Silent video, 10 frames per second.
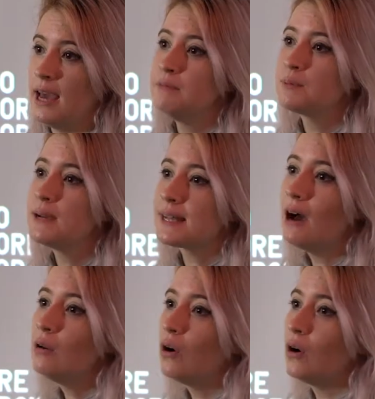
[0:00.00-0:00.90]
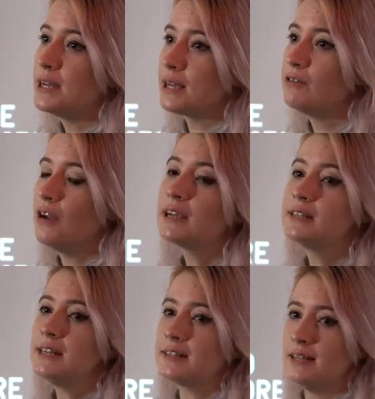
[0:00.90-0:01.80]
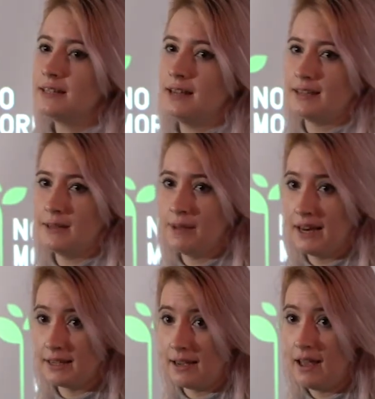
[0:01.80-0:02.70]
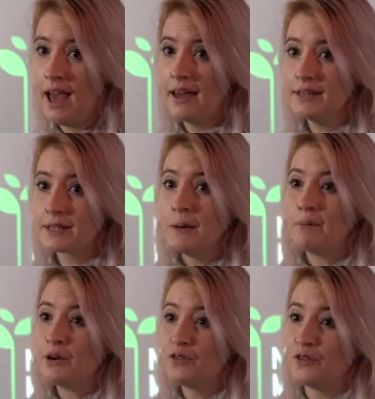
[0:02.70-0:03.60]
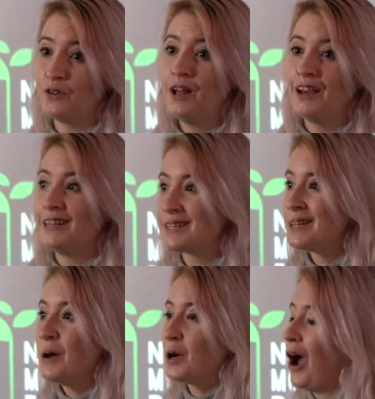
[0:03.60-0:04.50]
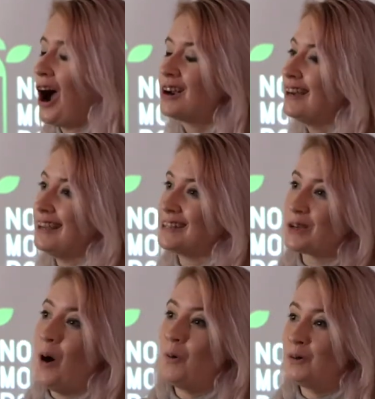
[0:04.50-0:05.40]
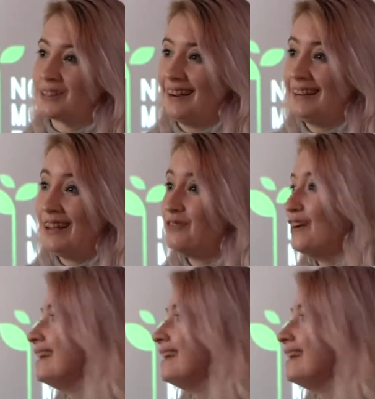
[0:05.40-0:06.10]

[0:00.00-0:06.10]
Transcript: Hypnospace Outlaw is our 90s internet simulator, and it's beautiful, and it's ugly, and it's old, and I love